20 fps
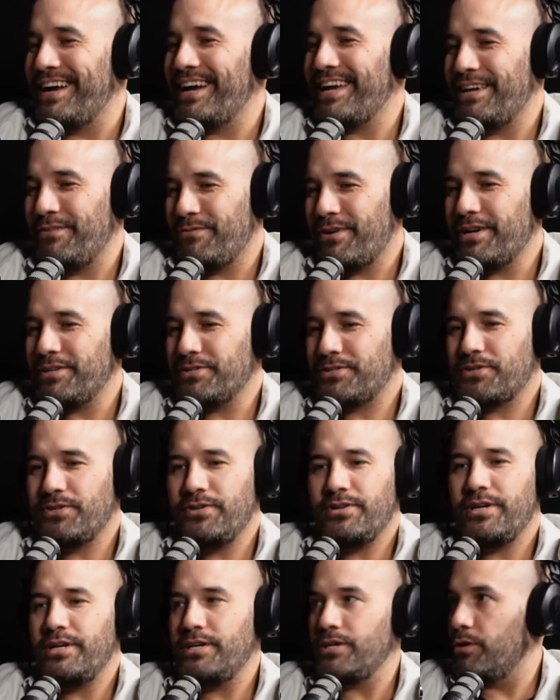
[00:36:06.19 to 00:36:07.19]
Like, he rode a
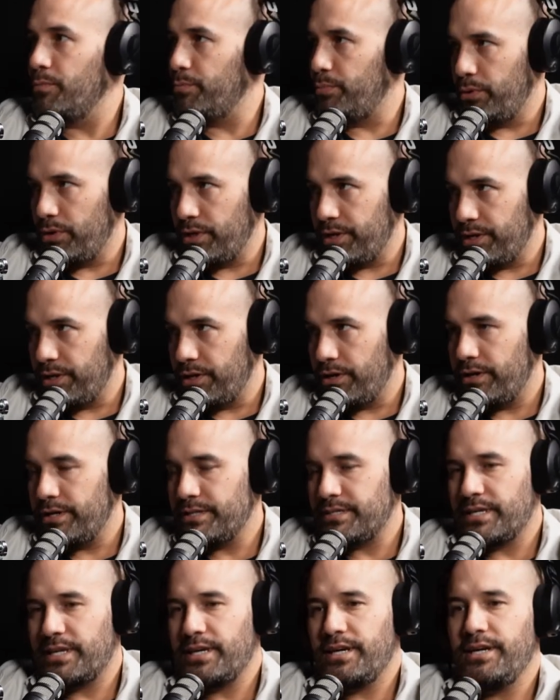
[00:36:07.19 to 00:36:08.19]
scooter. He got bullied a
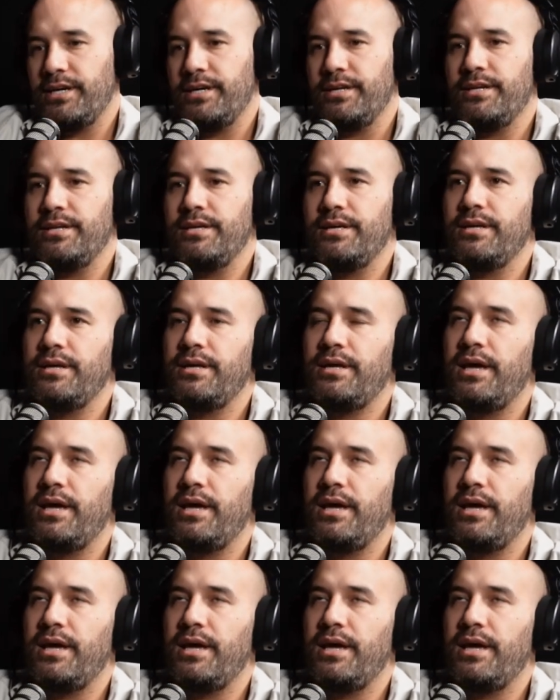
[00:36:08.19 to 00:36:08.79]
lot as a kid.